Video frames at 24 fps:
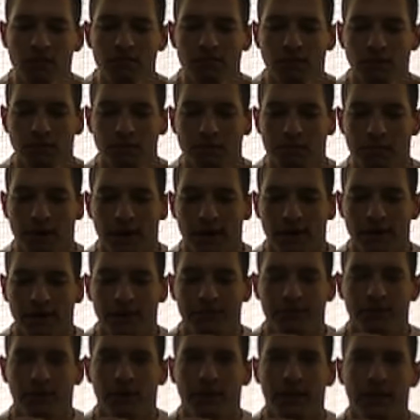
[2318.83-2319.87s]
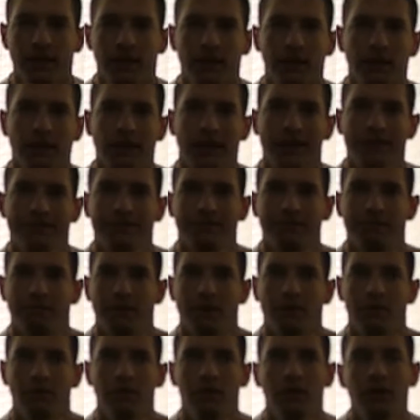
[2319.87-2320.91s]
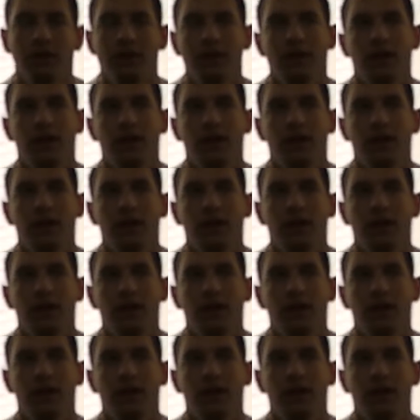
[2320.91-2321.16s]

from the berry. So I think it lasts about